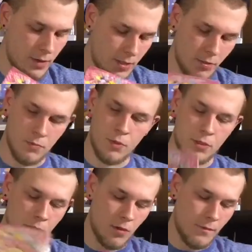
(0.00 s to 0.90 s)
A nice little book
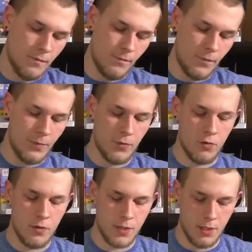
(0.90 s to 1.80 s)
to go flip
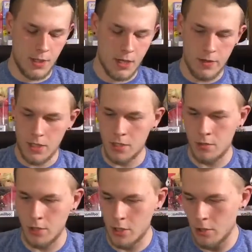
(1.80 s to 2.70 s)
through and see kind of the
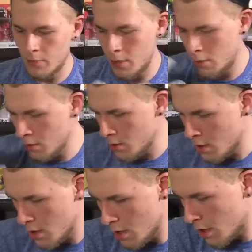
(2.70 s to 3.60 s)
history of Kirby.
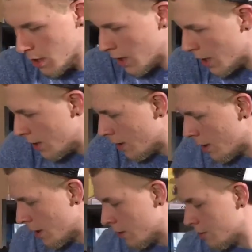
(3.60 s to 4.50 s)
And
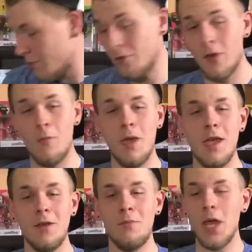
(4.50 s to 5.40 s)
the
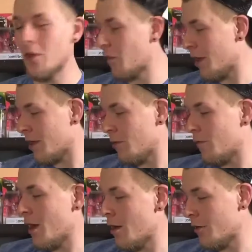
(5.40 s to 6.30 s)
main big thing that we
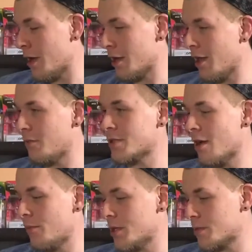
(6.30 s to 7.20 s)
found at
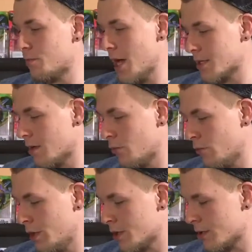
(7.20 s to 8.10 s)
GameStop this past couple
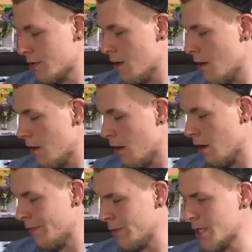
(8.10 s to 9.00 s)
weeks,
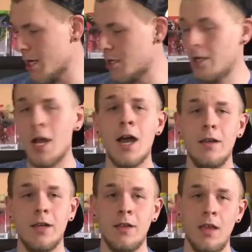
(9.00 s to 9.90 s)
it was actually not
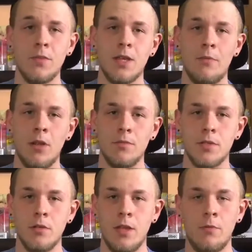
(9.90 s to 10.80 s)
in a GameStop
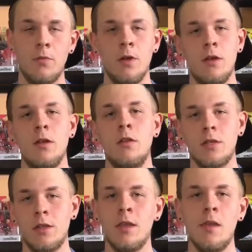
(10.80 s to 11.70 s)
dumpster. Like, we went and
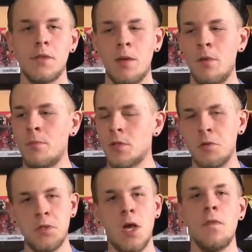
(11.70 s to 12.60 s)
looked at the GameStop dumpster.
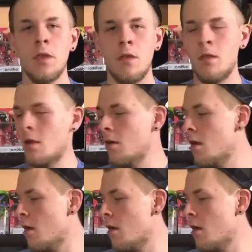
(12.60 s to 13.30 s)
There's nothing in there.